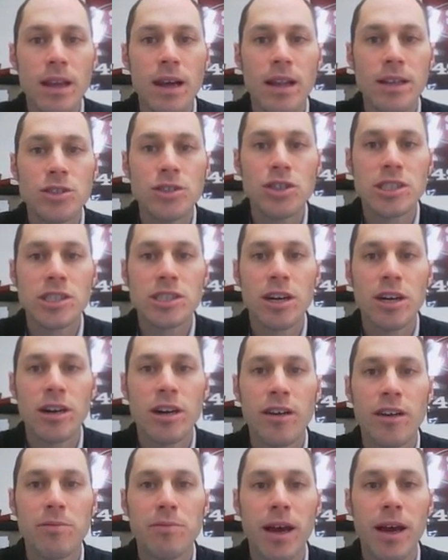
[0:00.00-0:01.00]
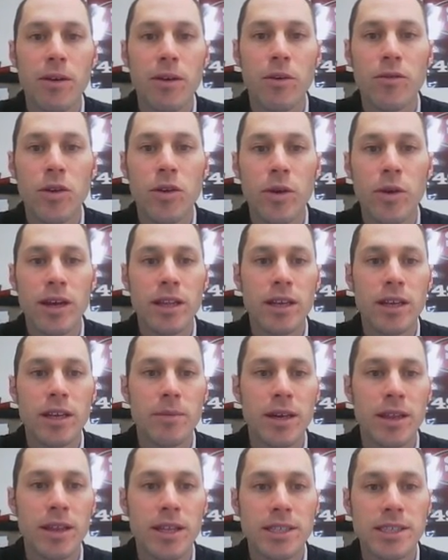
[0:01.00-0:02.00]
let's just start off by reviewing a little
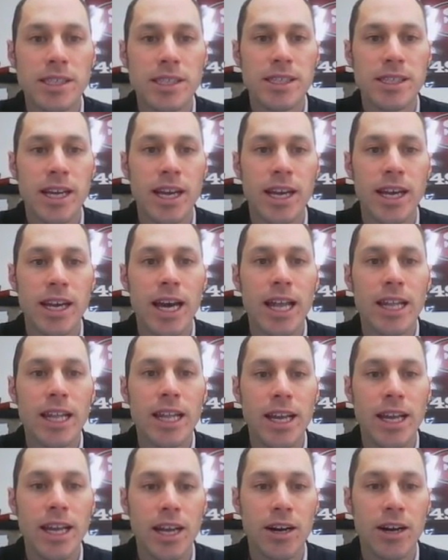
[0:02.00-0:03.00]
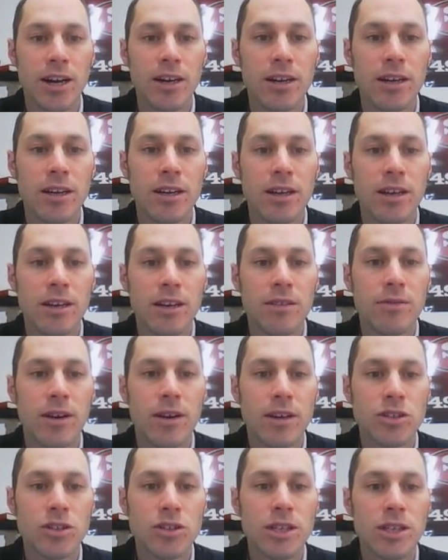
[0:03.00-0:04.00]
bit. This is a linear
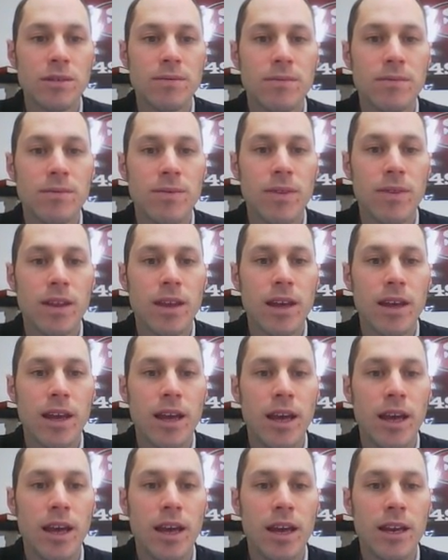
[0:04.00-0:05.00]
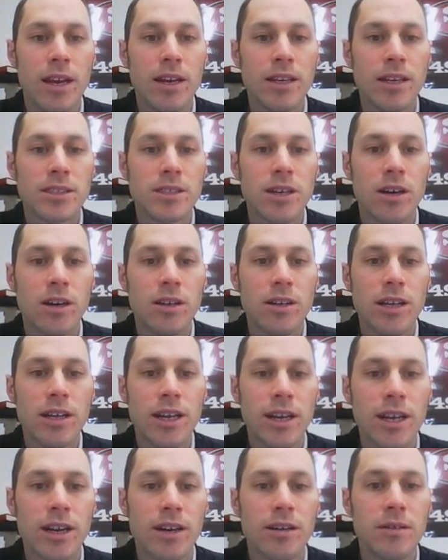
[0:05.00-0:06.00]
function, and it's called
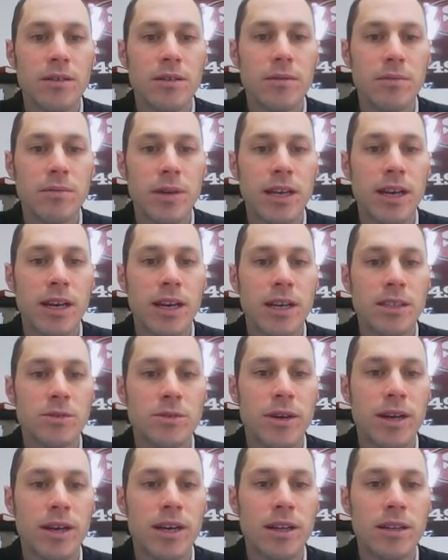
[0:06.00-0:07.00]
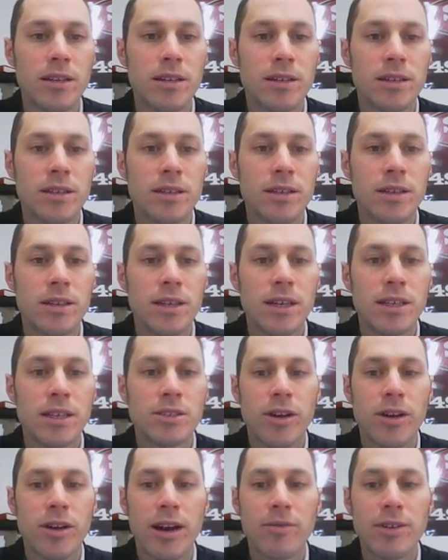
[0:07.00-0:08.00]
linear because, well,
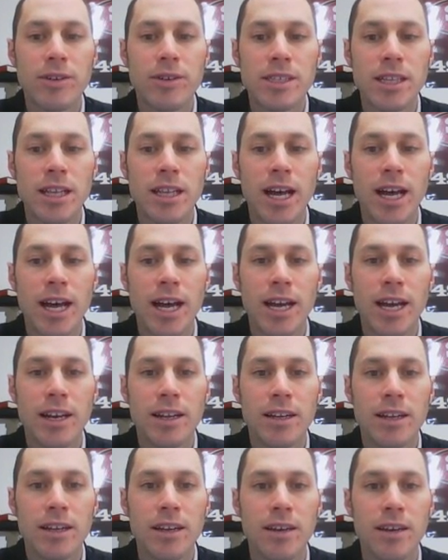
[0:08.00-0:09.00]
its graph is a line.